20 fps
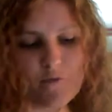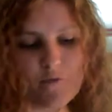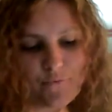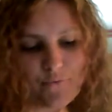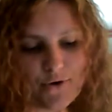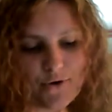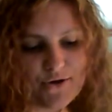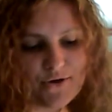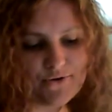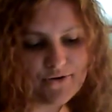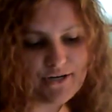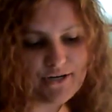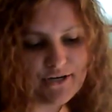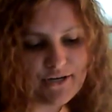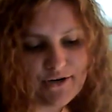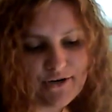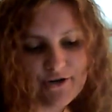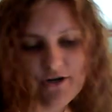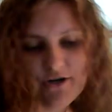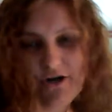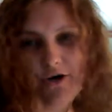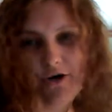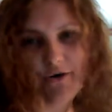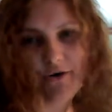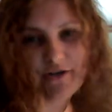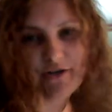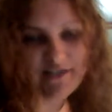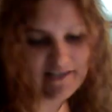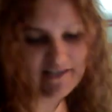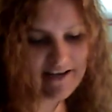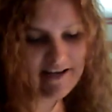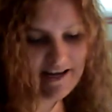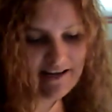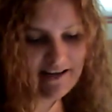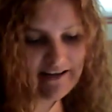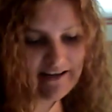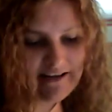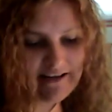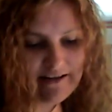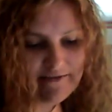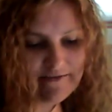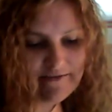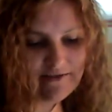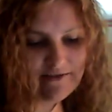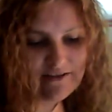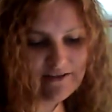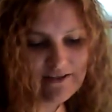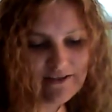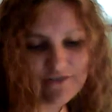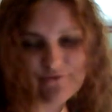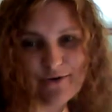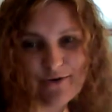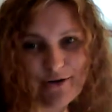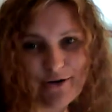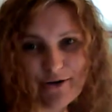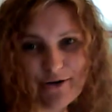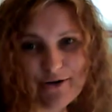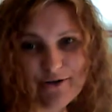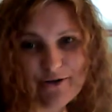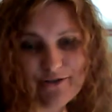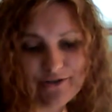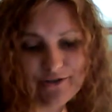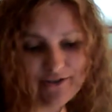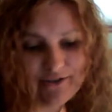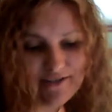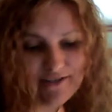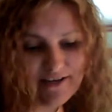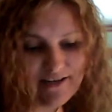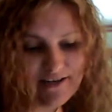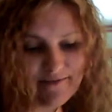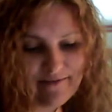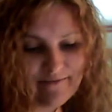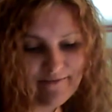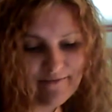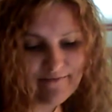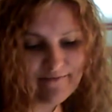Brother dear, hold on tightly. This roller coaster's steep.